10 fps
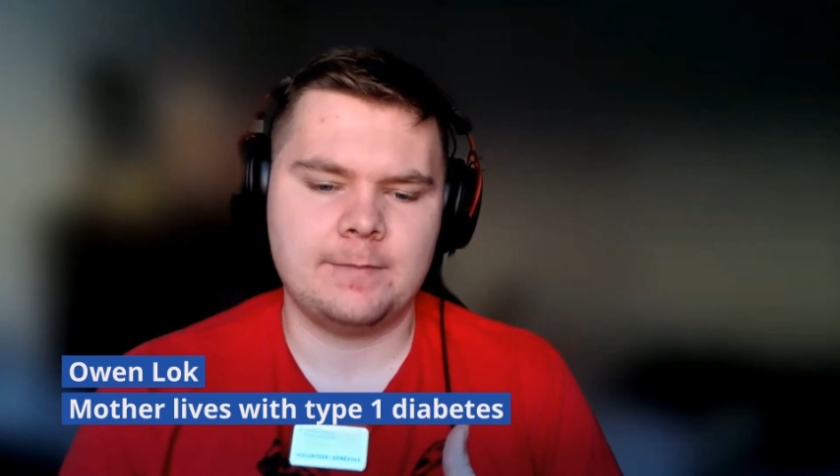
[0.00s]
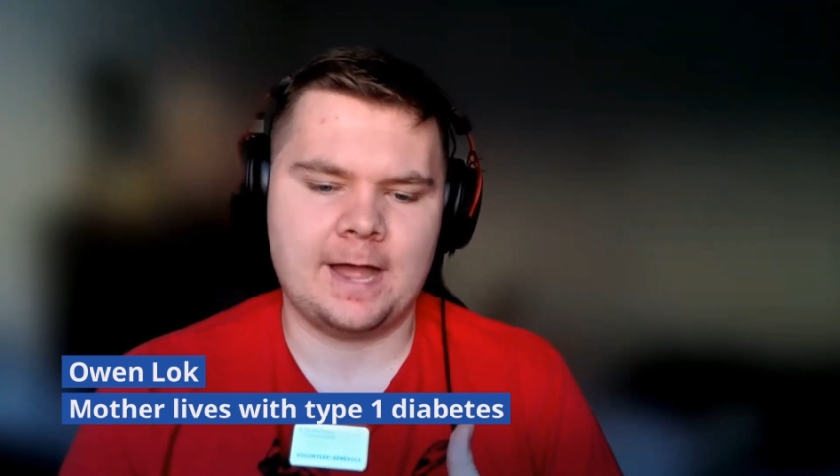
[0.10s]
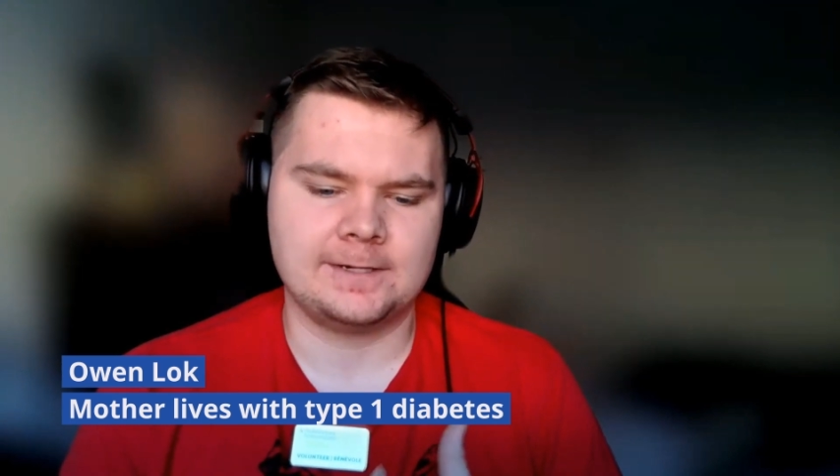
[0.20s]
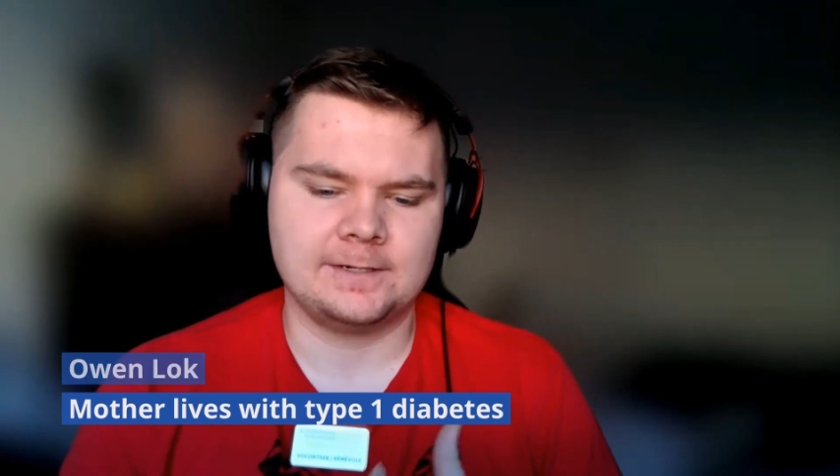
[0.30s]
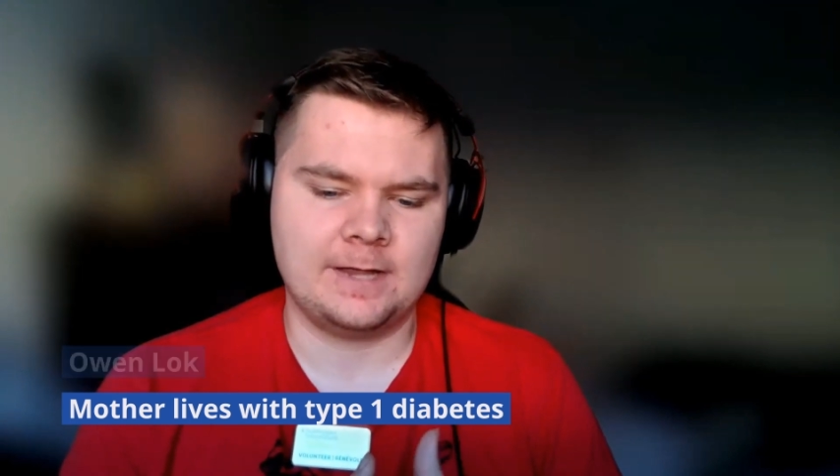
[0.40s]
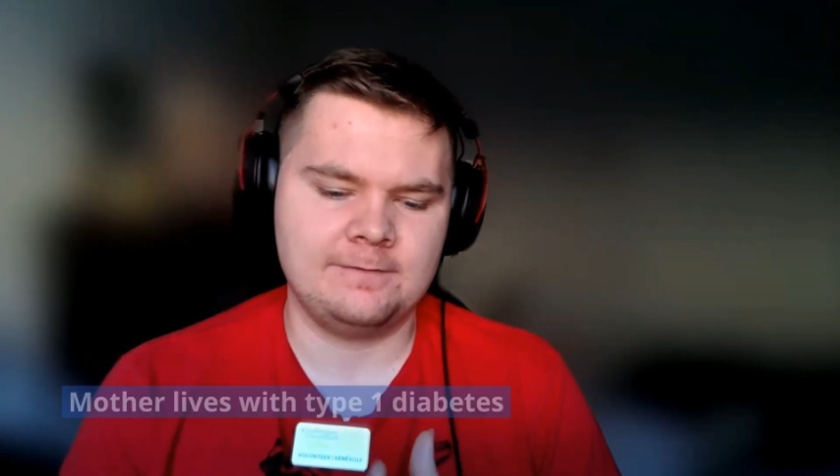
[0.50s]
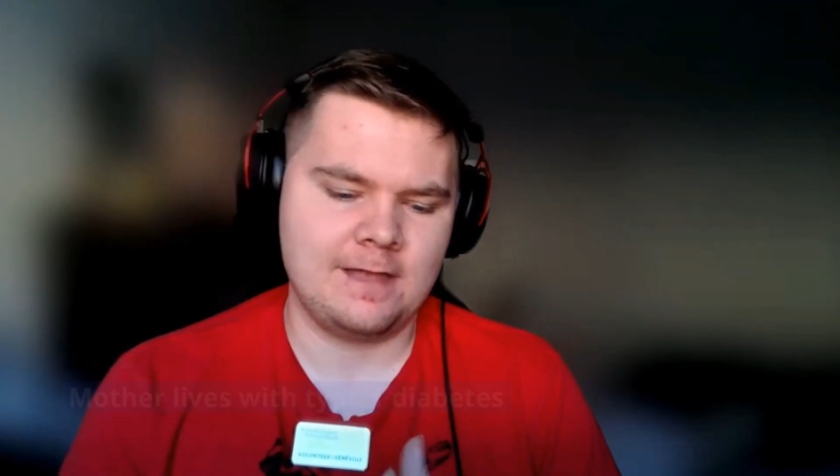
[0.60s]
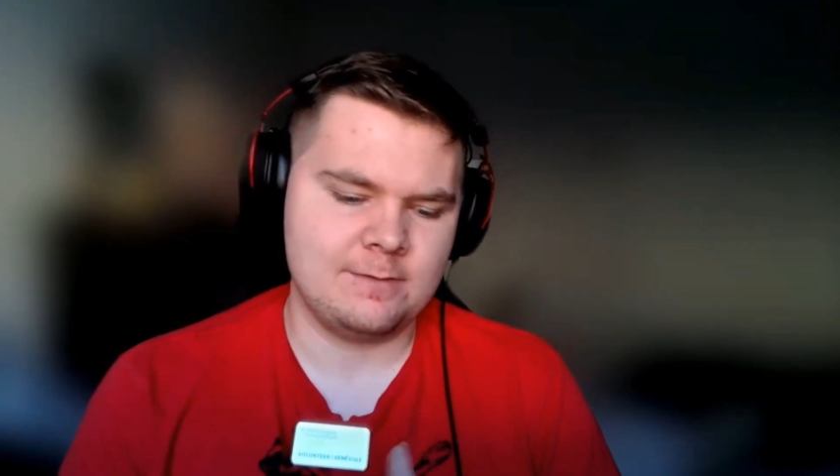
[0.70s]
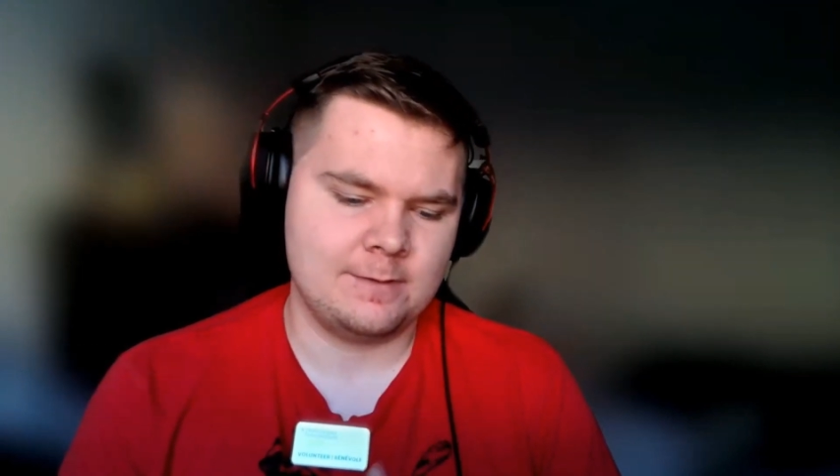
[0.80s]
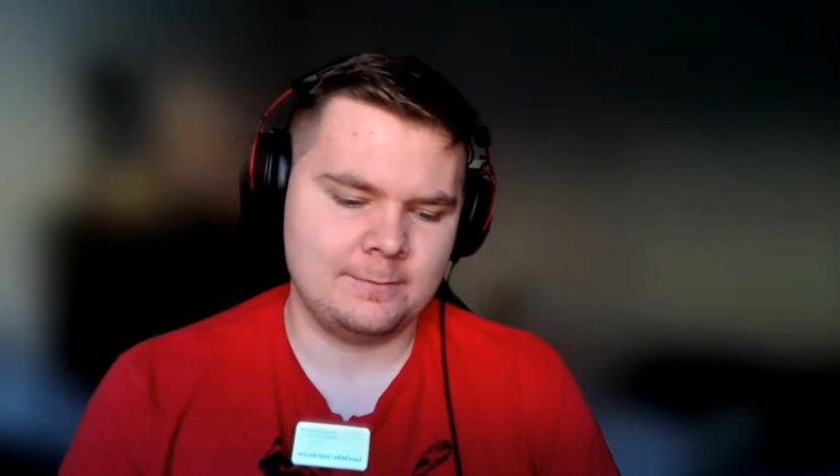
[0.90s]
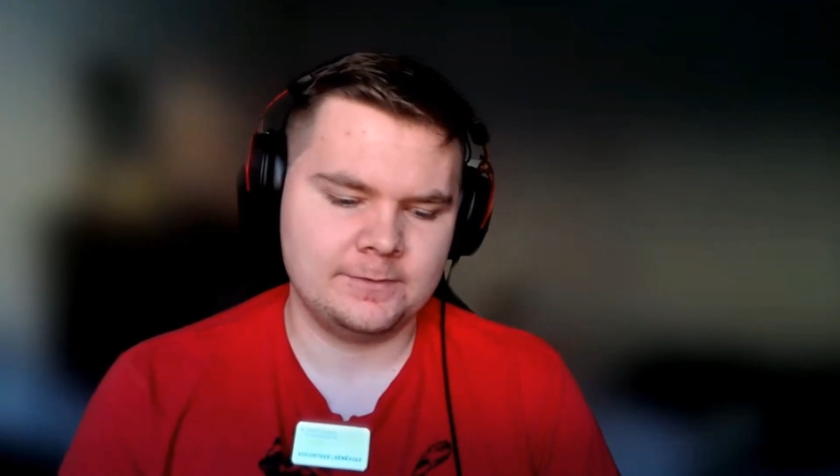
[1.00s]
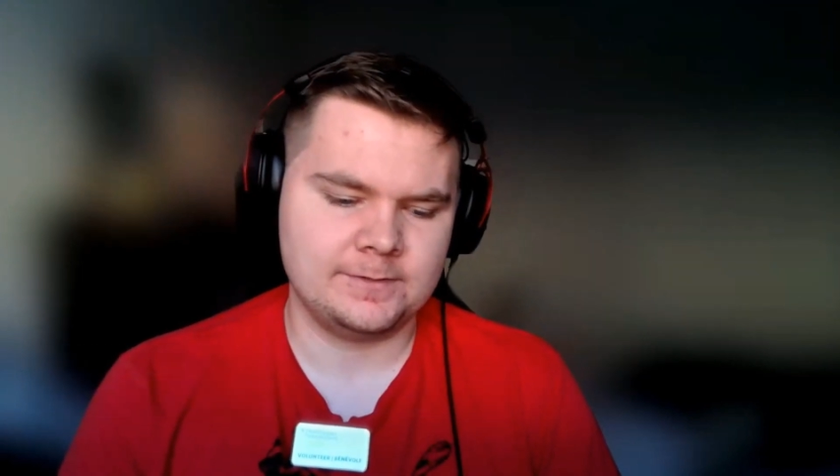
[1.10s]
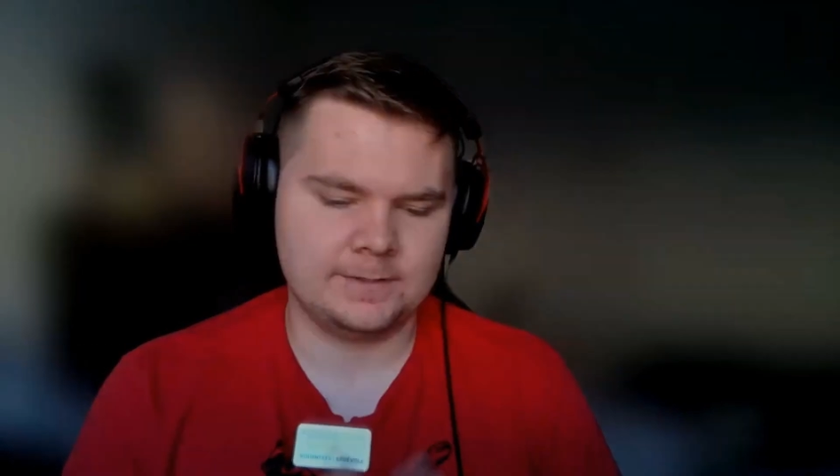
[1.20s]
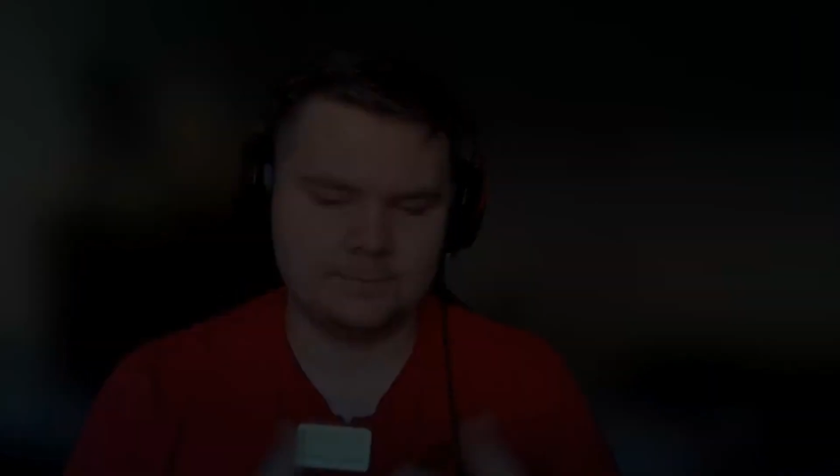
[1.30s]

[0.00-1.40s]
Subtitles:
impacted my family members.